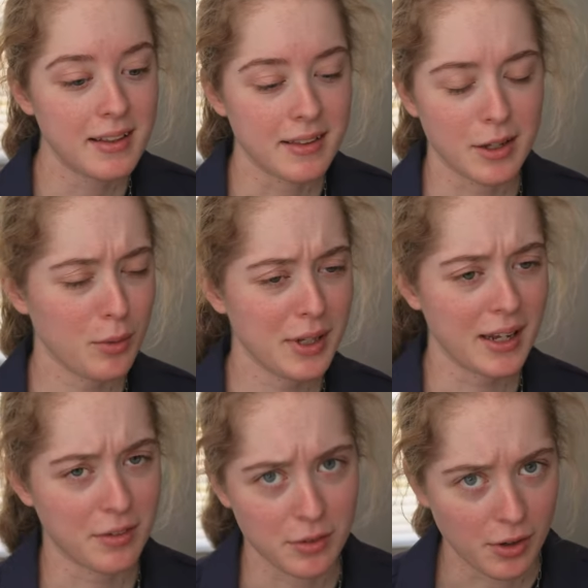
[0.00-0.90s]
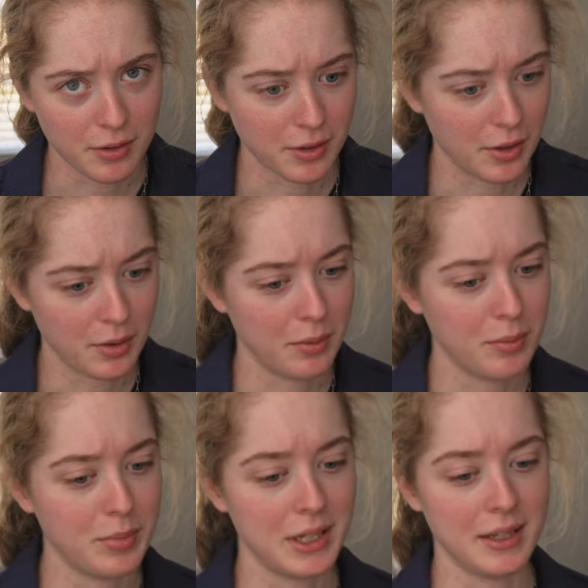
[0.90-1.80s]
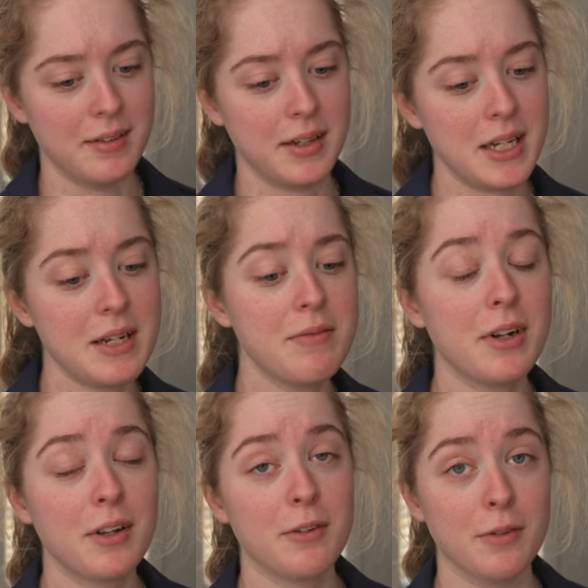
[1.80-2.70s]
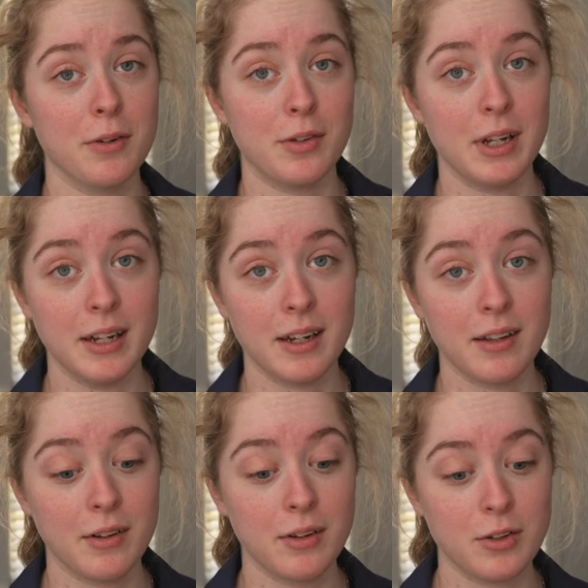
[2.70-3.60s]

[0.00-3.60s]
They don't last long though, because even on their first day together,